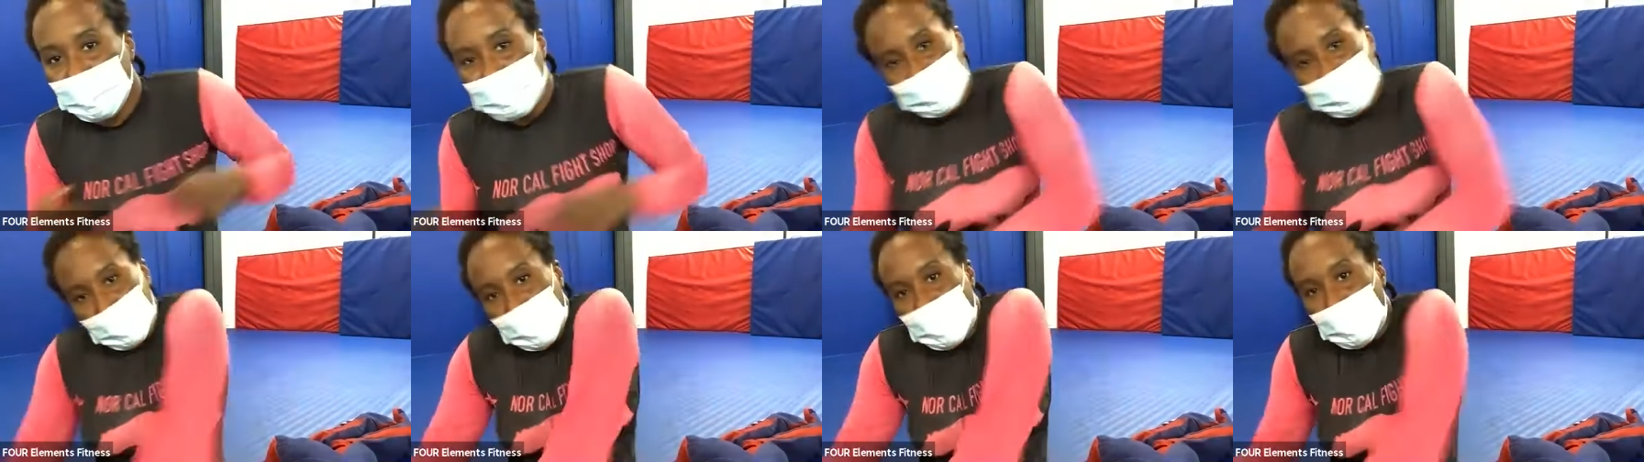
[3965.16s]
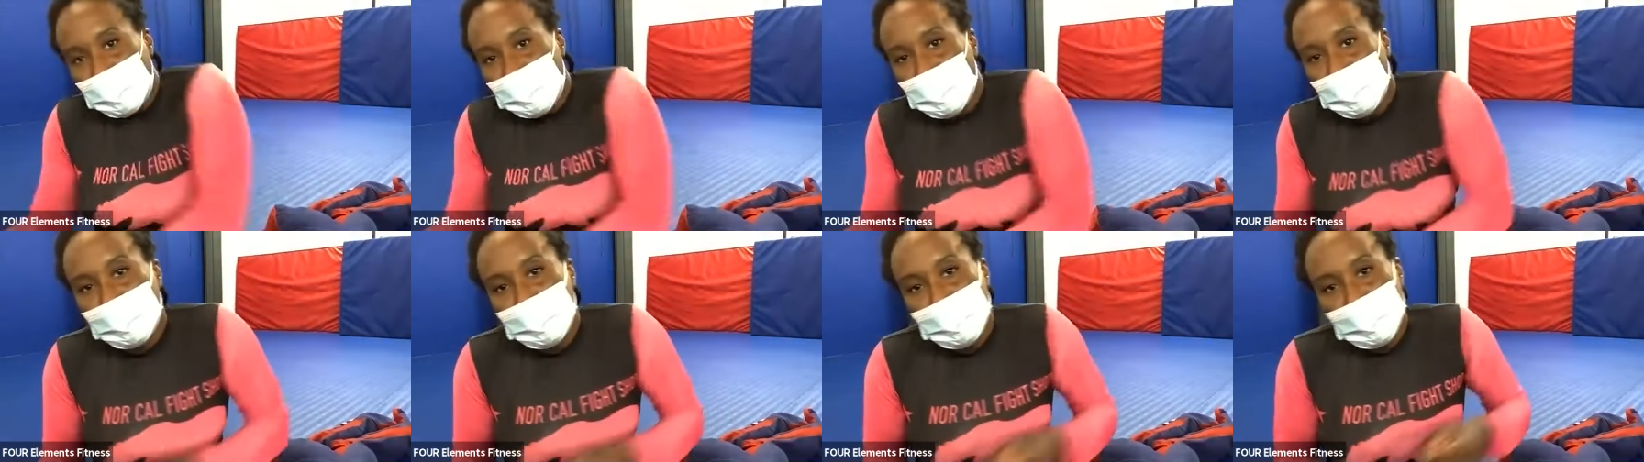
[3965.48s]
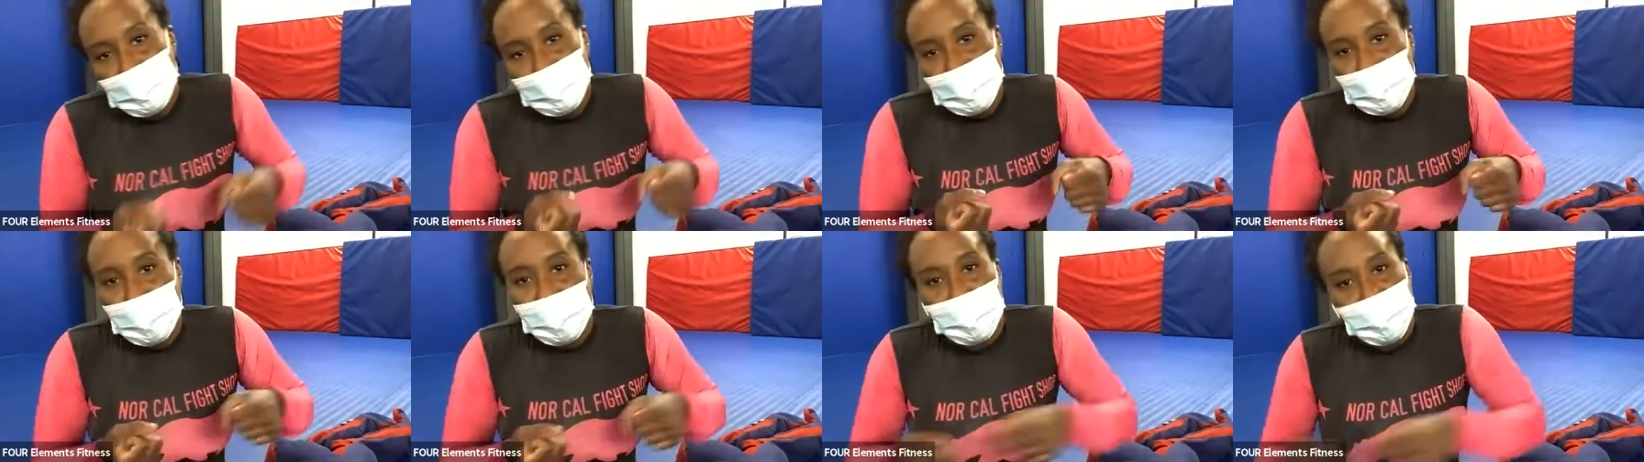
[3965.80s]
different,
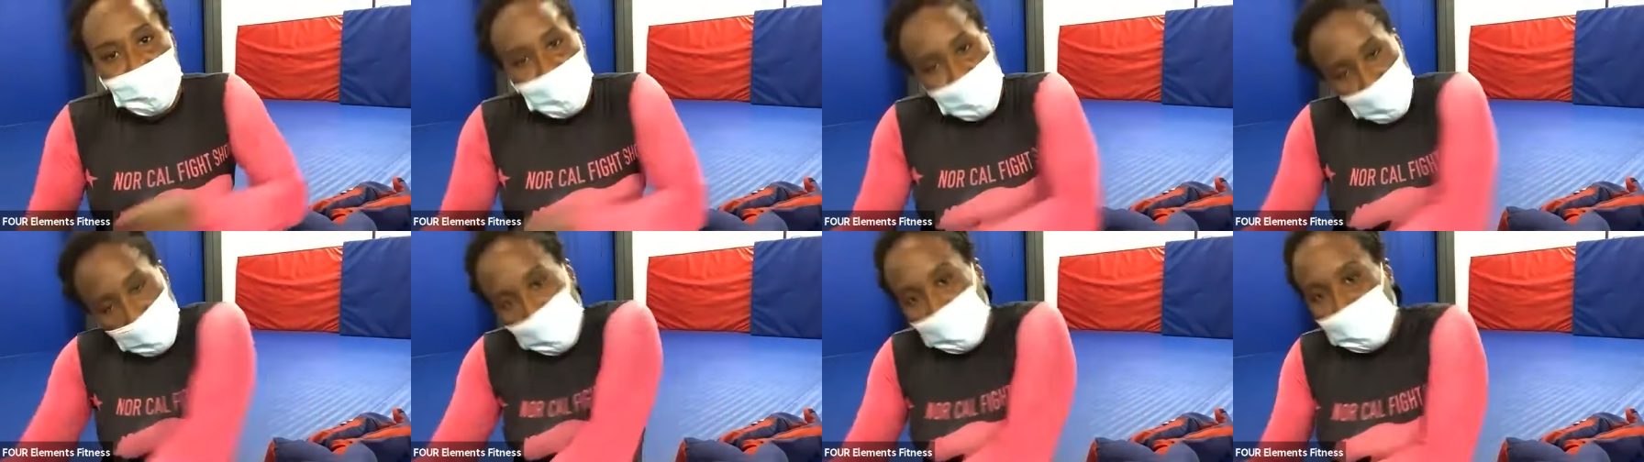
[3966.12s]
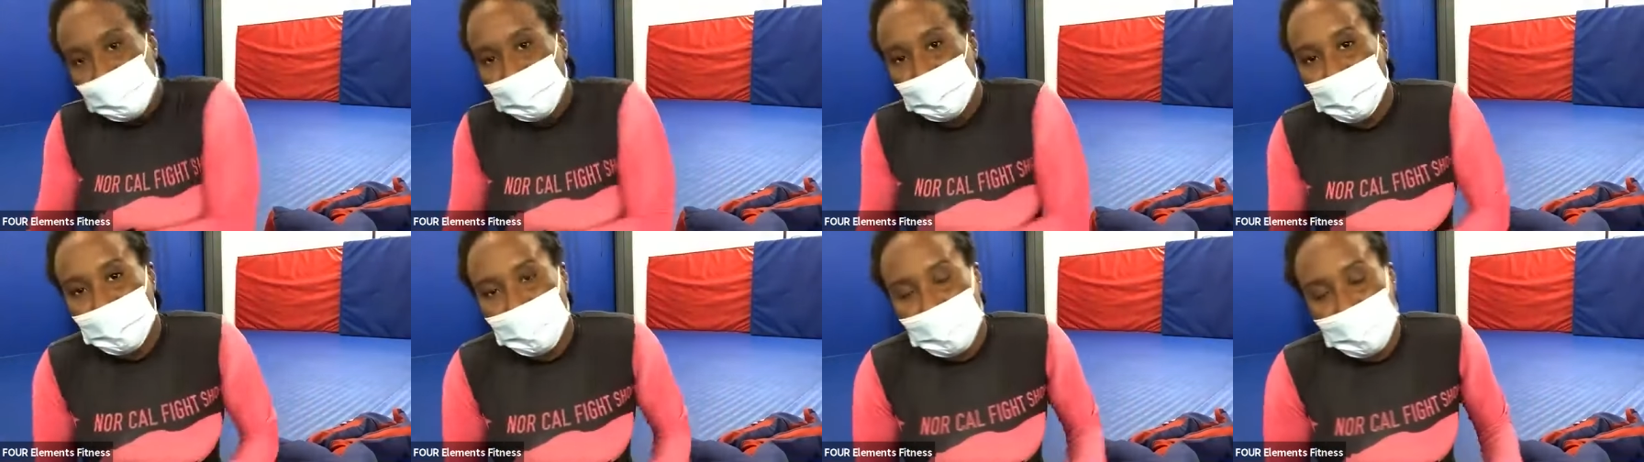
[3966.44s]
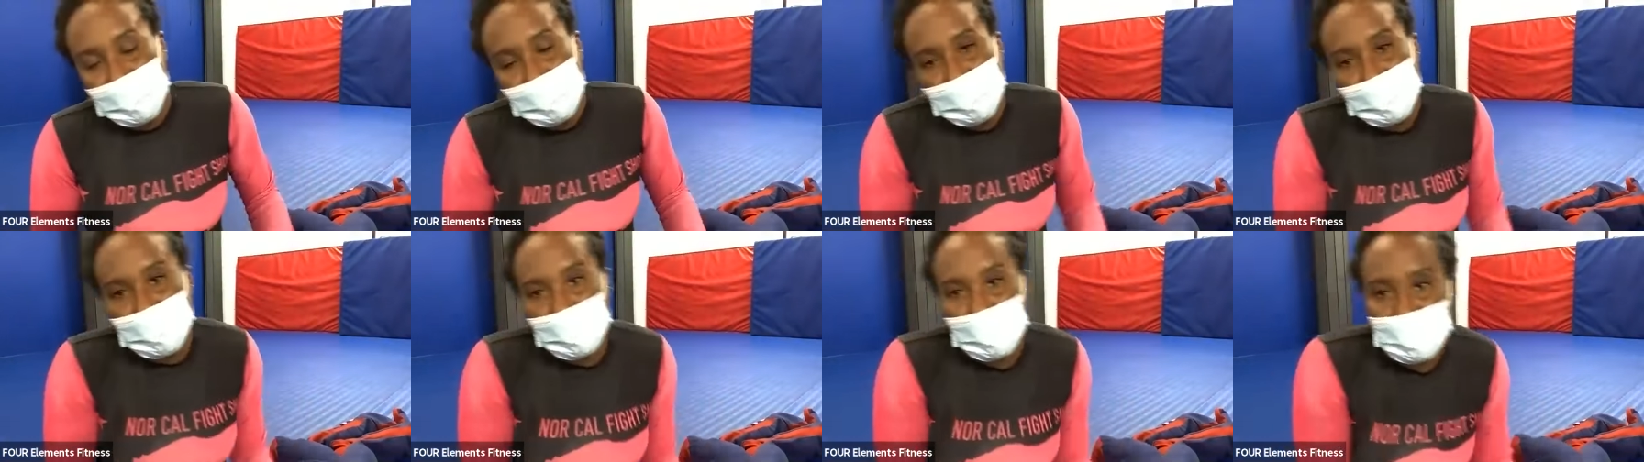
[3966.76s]
like forcing the
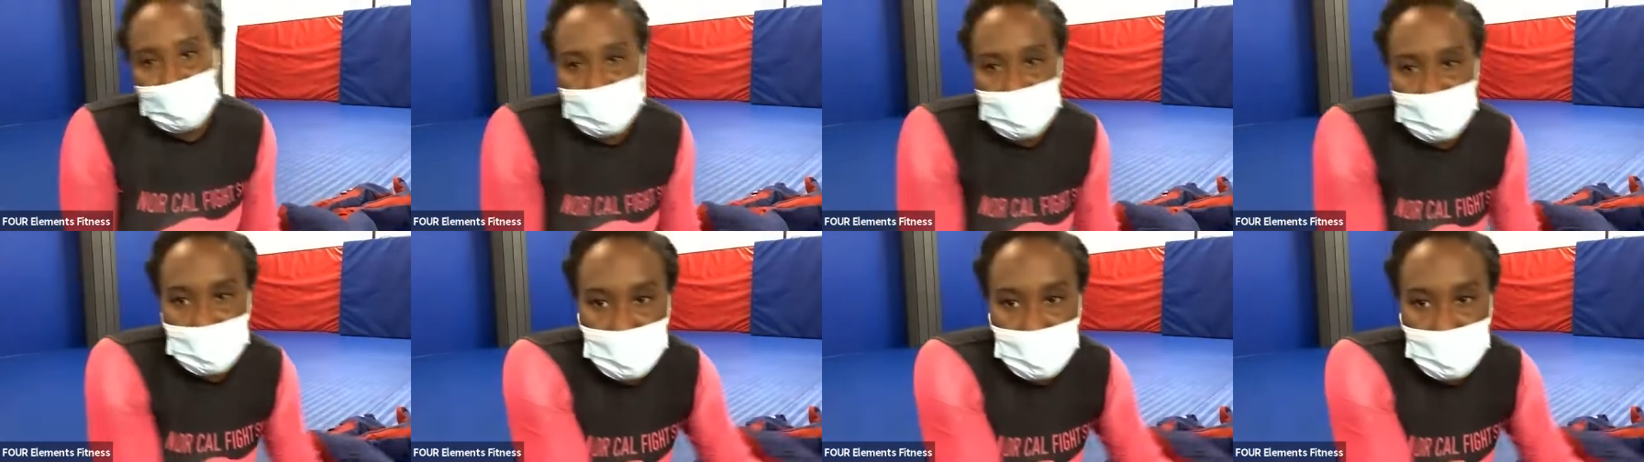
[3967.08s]
hand down